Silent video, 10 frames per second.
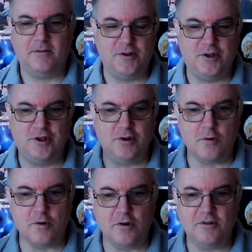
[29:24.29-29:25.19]

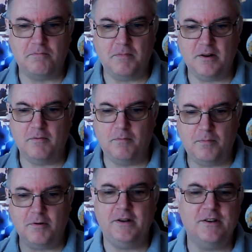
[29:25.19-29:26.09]
Short, but
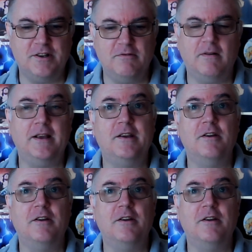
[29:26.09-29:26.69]
boy, does it wake